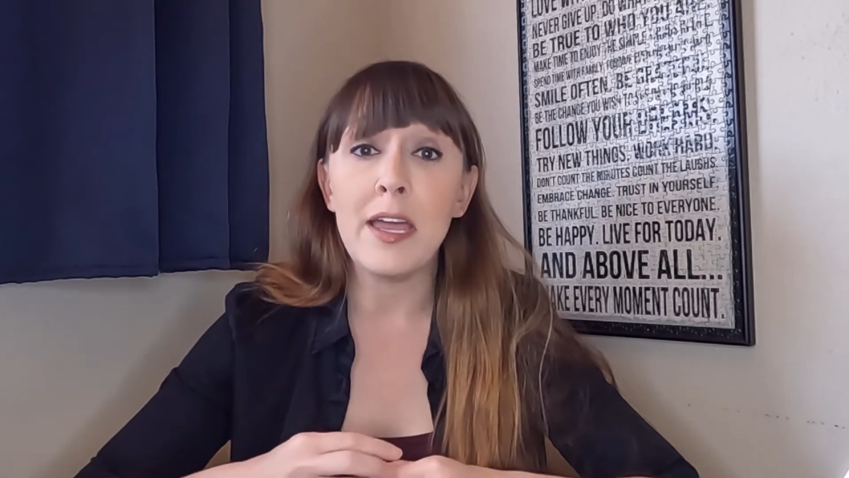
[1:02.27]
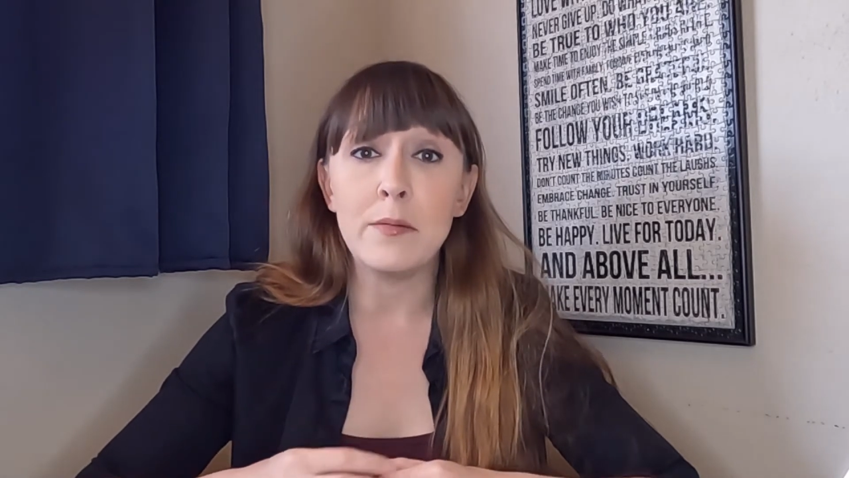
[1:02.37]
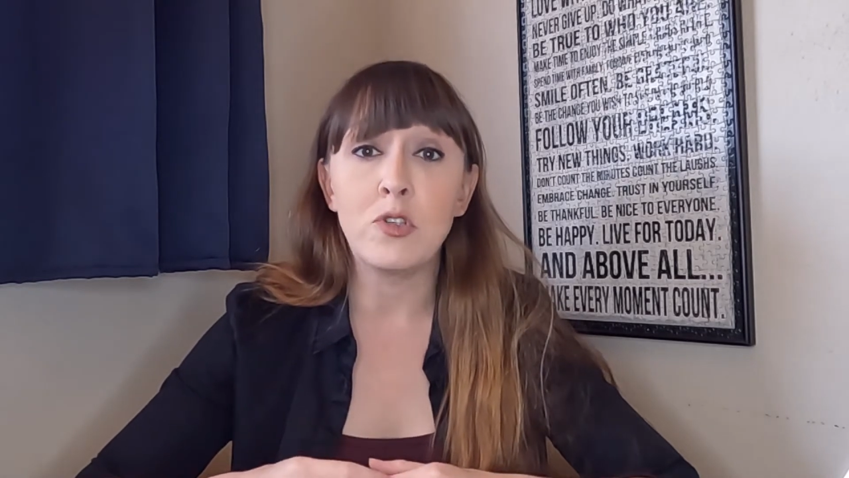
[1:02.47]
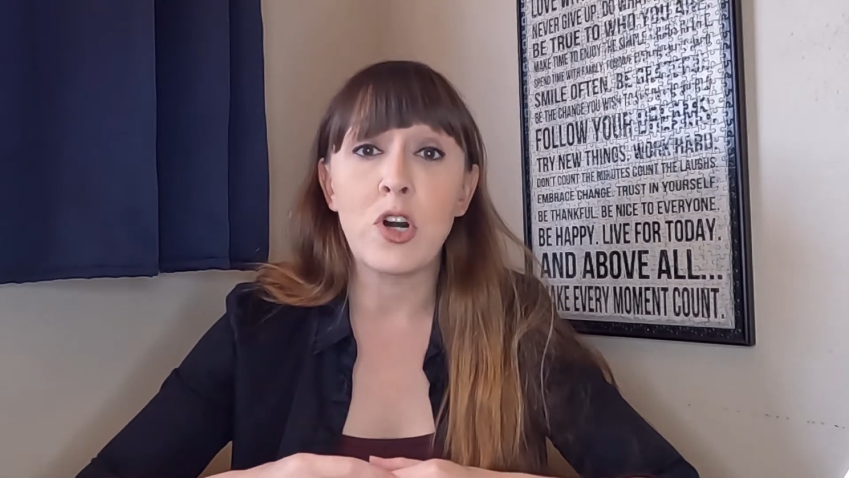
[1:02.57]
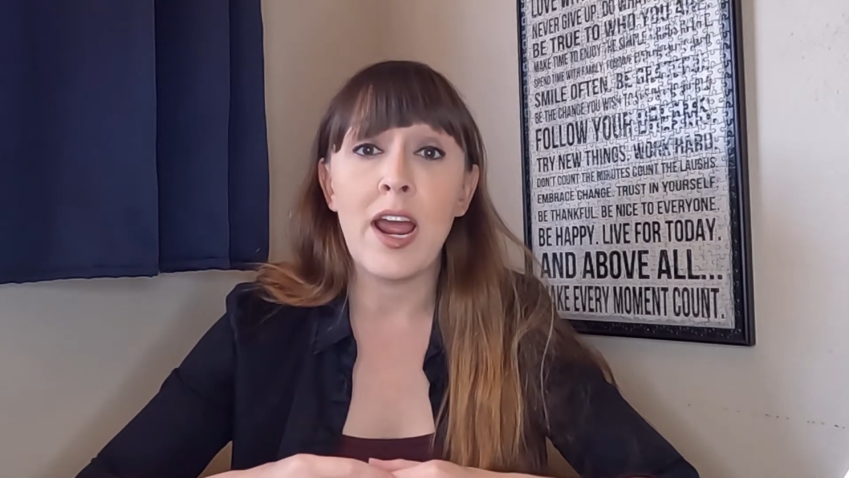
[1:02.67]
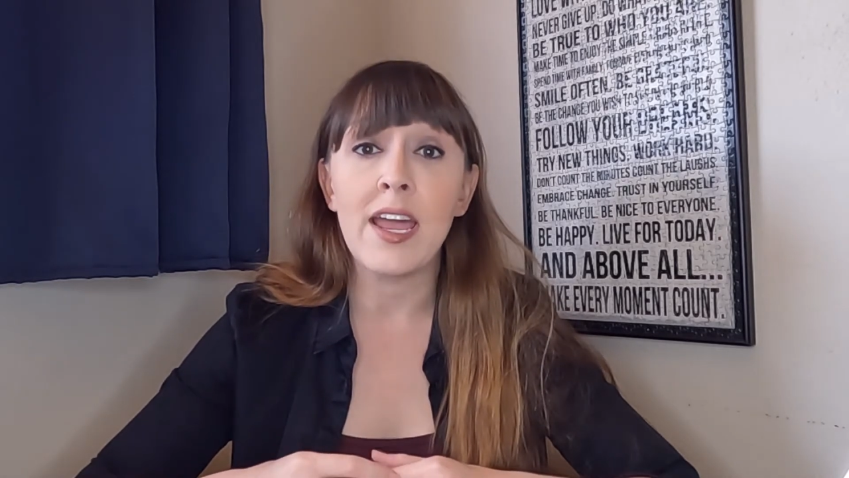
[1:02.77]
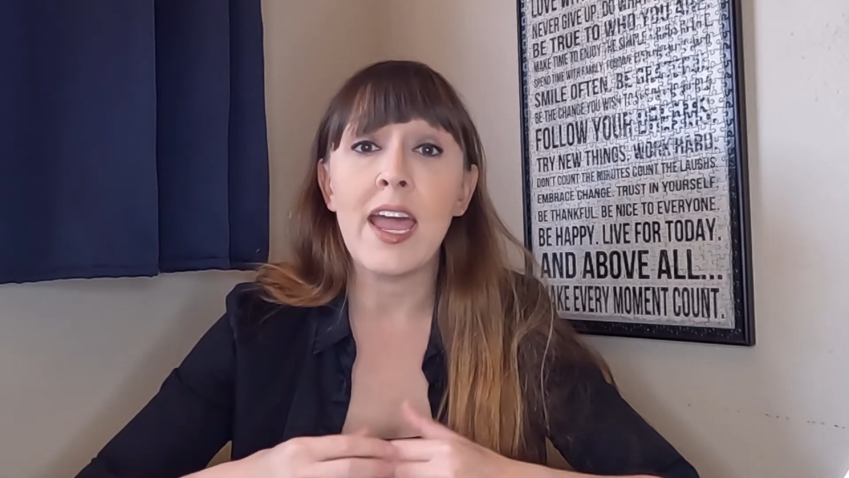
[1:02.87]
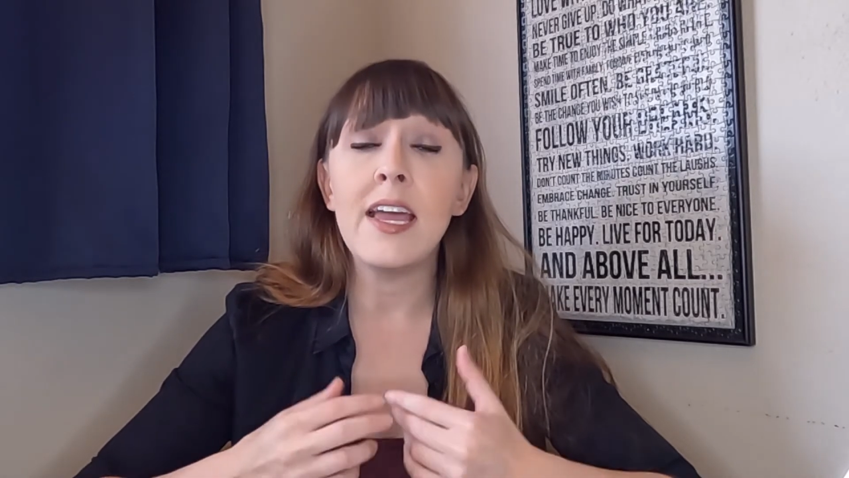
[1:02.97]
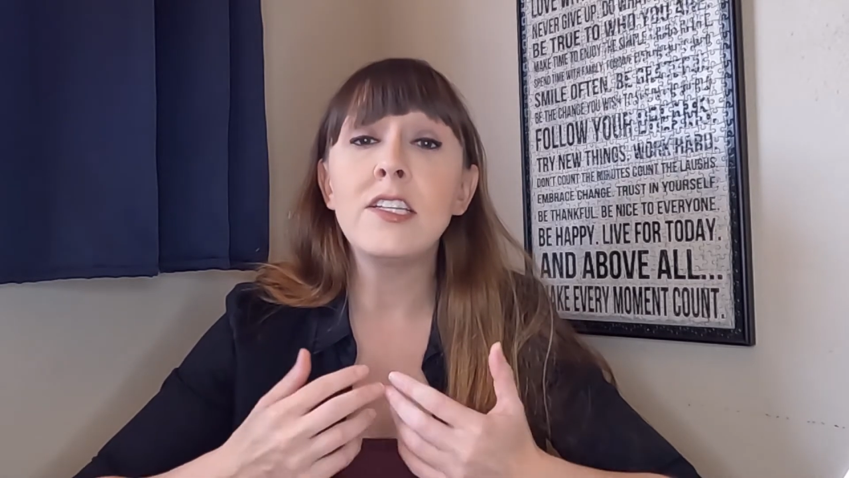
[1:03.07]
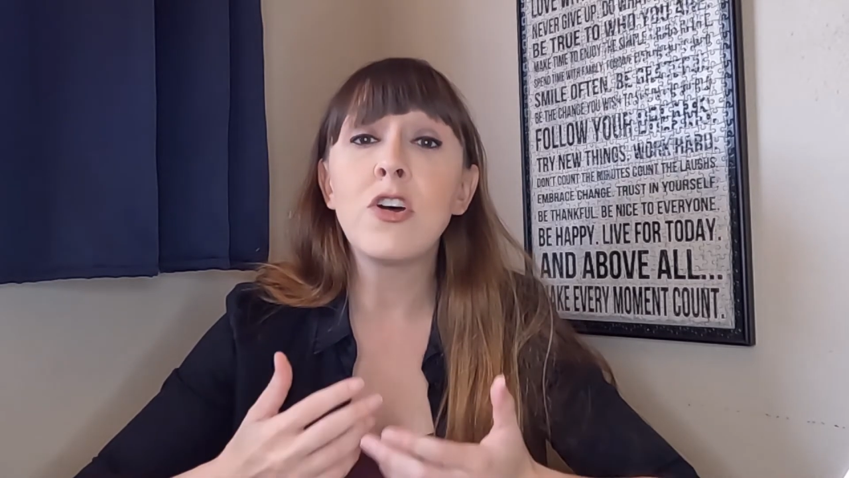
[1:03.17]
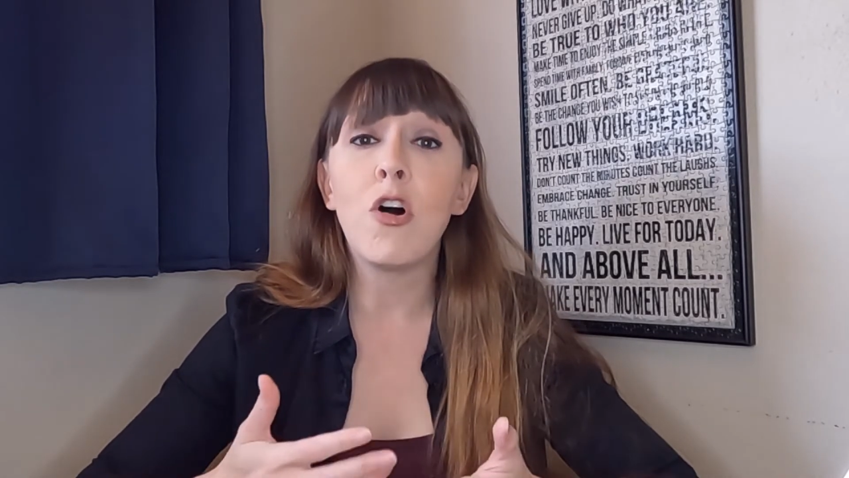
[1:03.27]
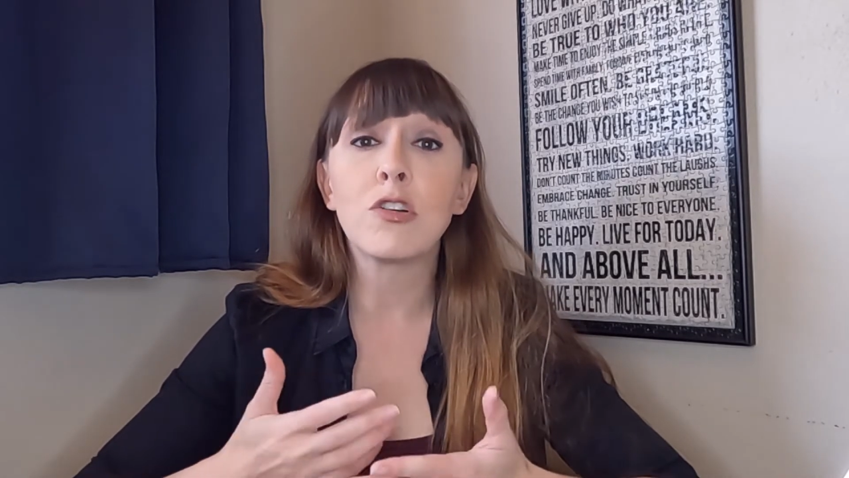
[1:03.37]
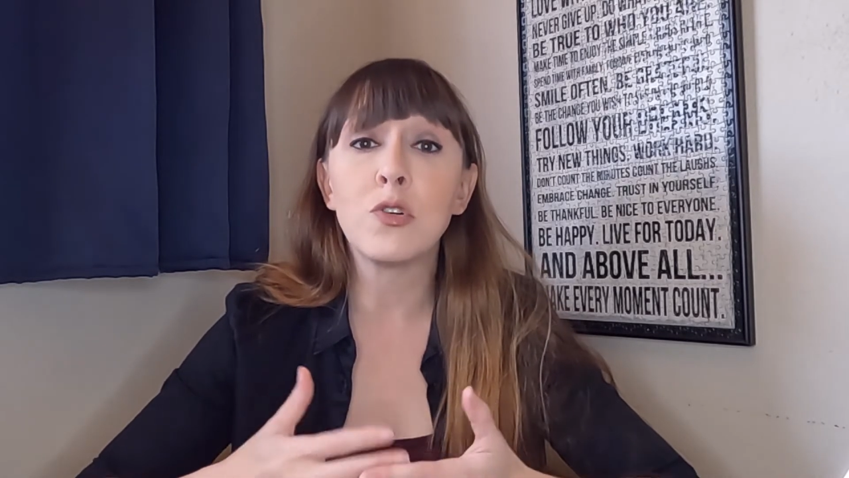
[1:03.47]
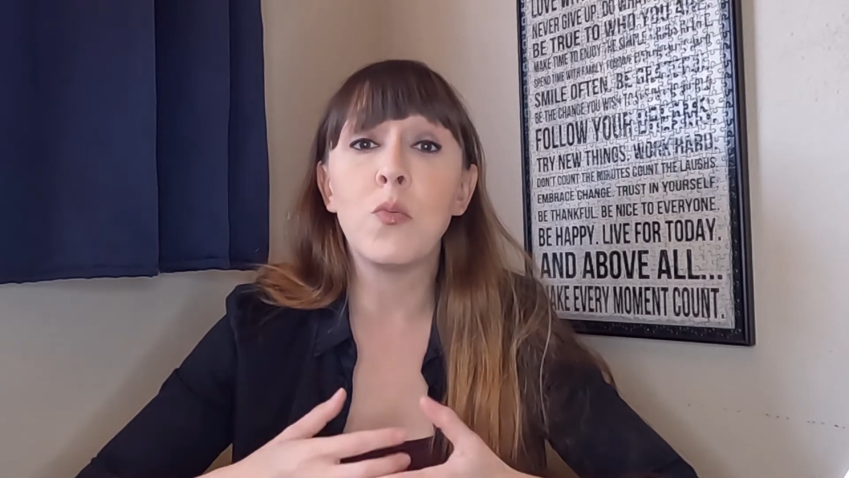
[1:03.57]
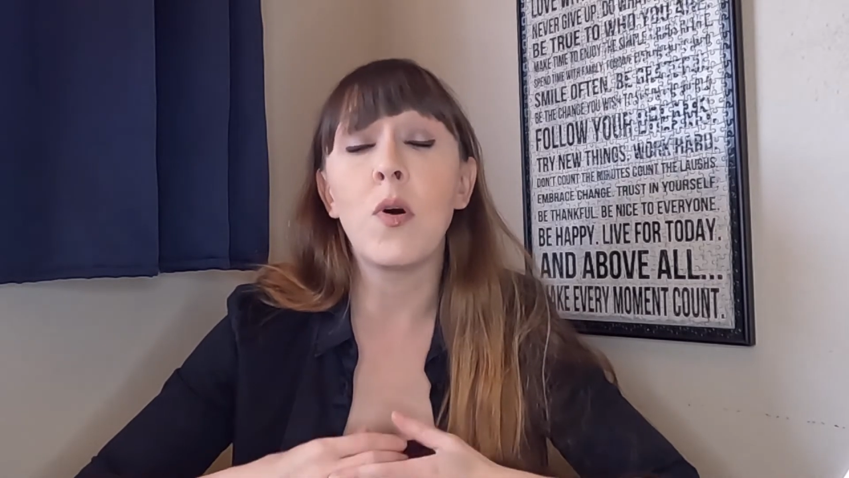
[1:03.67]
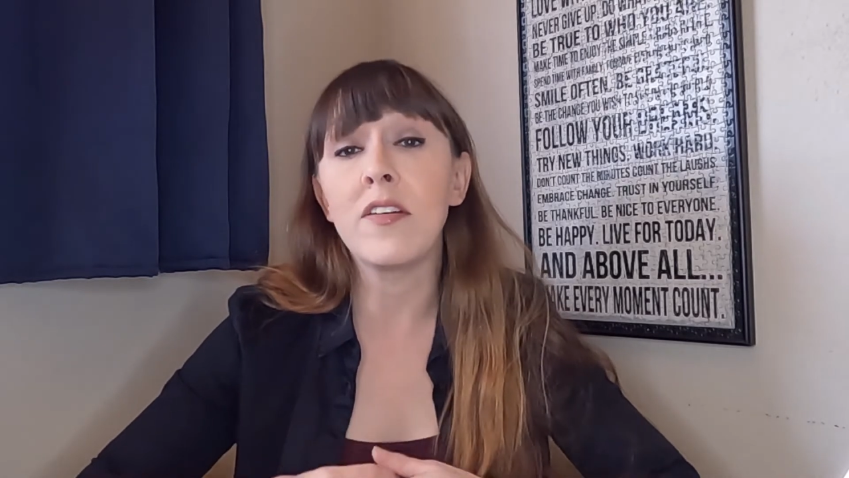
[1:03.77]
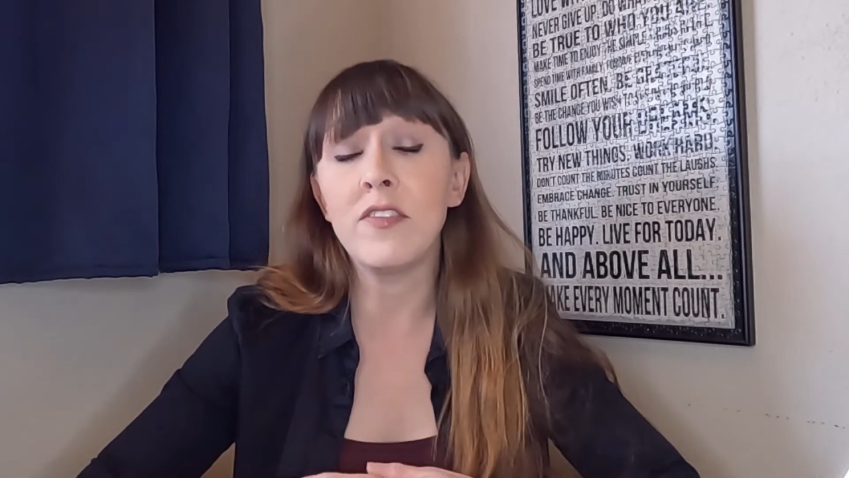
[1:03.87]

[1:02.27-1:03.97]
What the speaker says: Amtrak and talk to one